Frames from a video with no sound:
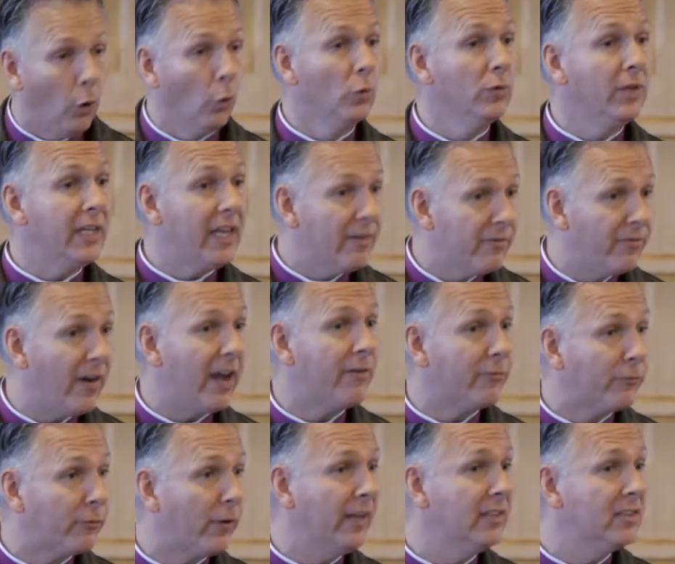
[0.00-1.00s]
only
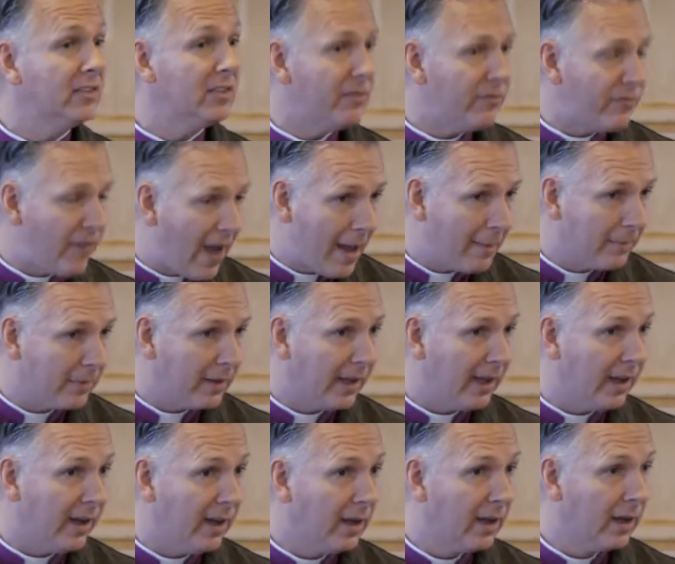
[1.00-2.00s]
invite friends and
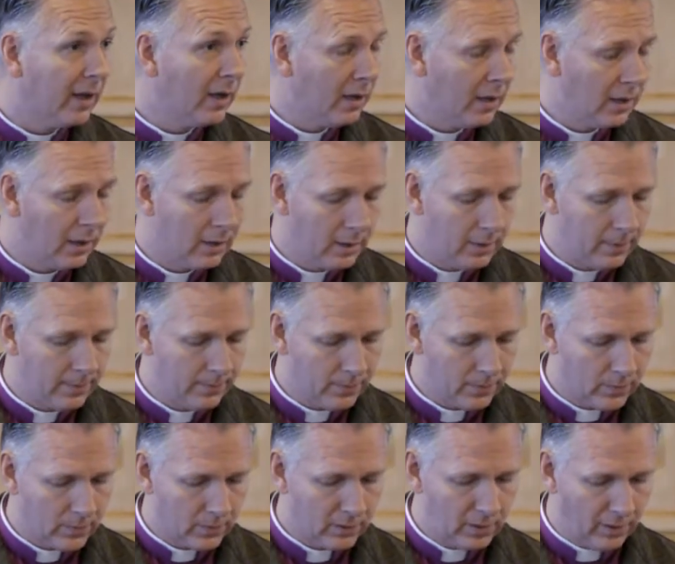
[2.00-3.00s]
family
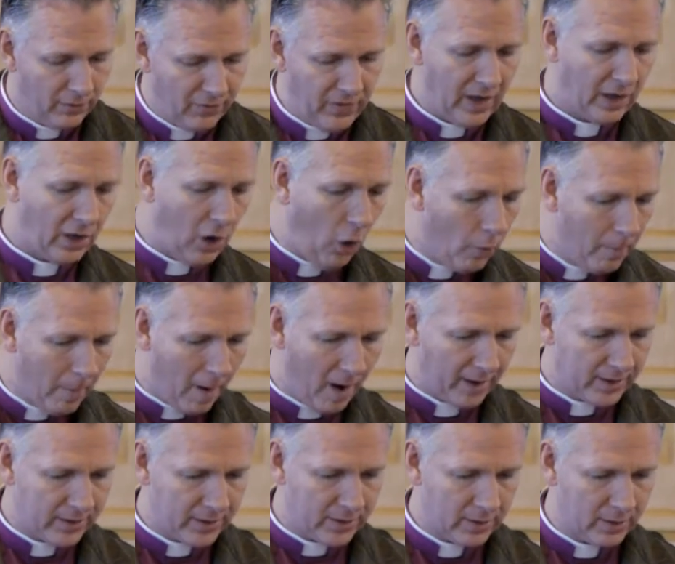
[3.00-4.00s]
to via
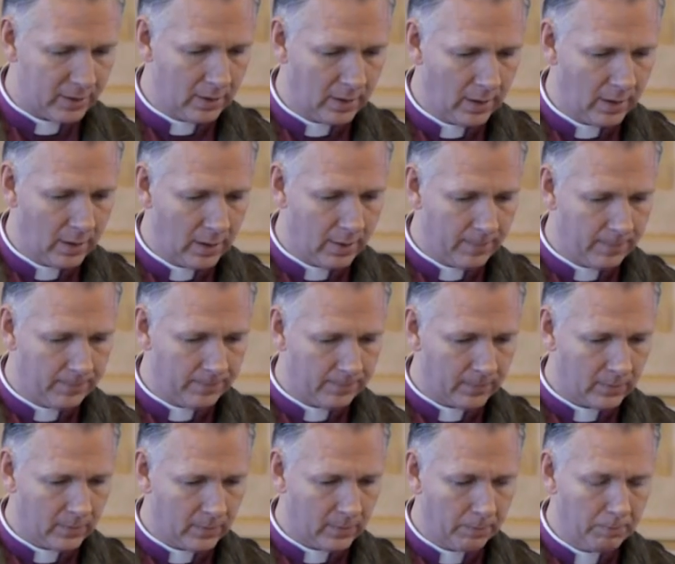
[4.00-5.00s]
Comox.
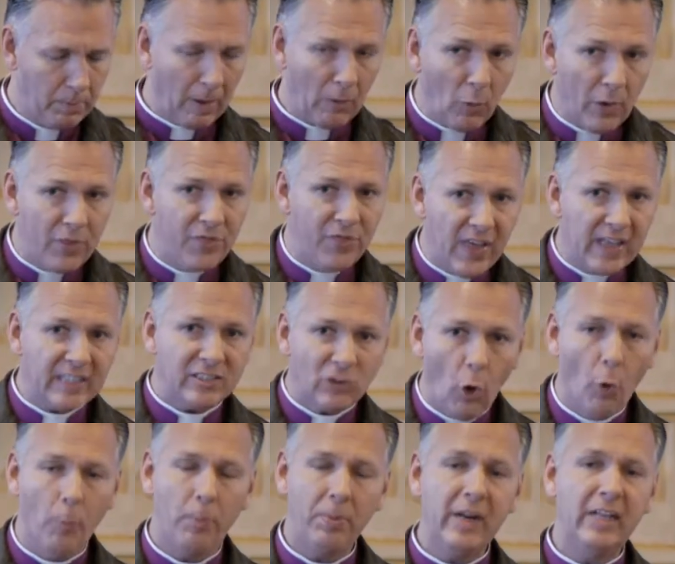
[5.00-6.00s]
But with this
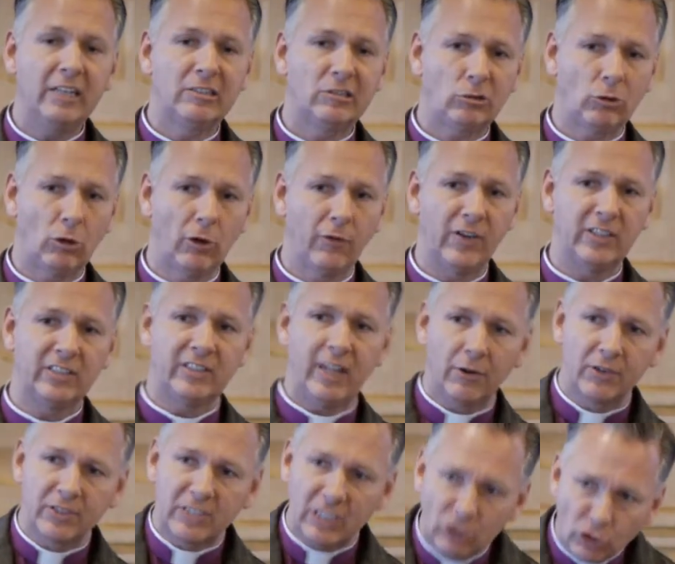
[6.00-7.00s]
opening service,
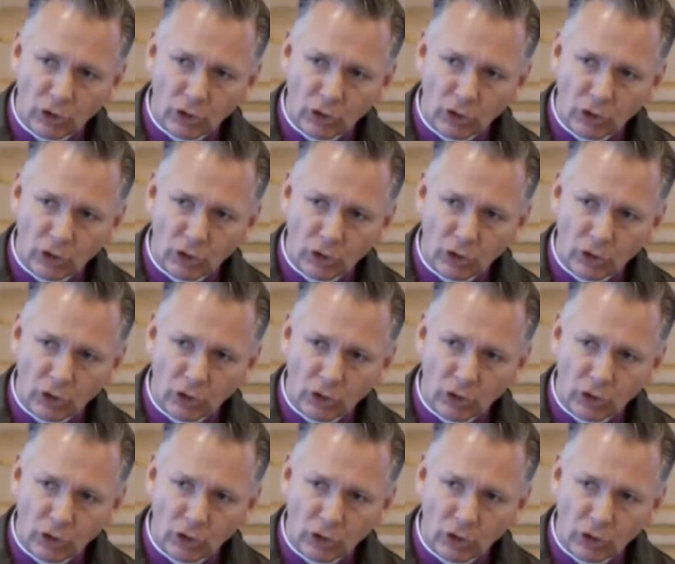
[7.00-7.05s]
there is a